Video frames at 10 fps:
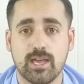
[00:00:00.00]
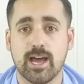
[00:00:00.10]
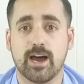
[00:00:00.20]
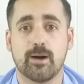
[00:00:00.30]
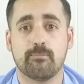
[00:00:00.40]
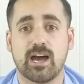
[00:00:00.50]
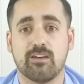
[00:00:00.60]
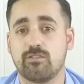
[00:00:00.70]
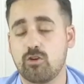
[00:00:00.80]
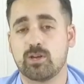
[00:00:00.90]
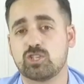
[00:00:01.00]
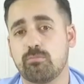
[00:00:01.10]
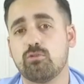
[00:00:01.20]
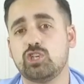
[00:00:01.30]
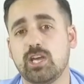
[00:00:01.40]
Um, I very much
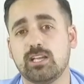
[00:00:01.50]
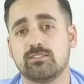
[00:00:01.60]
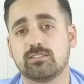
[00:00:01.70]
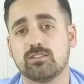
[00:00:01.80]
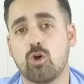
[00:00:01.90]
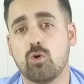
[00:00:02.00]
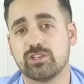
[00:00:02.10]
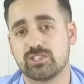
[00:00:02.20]
appreciate all the